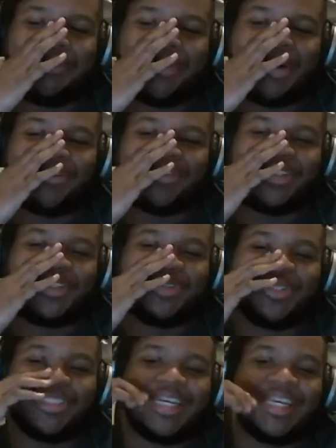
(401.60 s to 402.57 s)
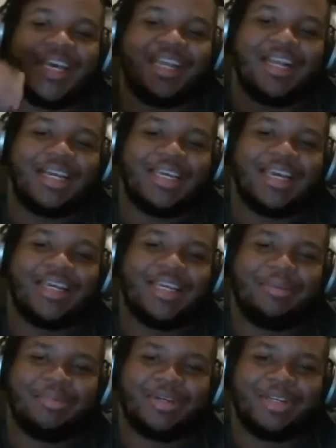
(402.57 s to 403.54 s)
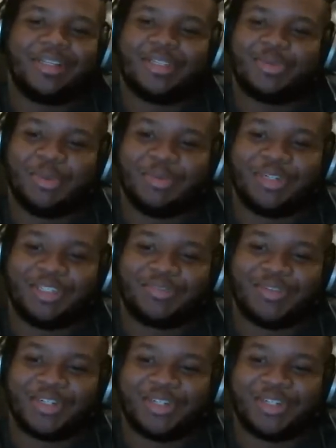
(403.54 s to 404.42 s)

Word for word: off onto? Because I can't, I can't keep looking at this woman. It's fucking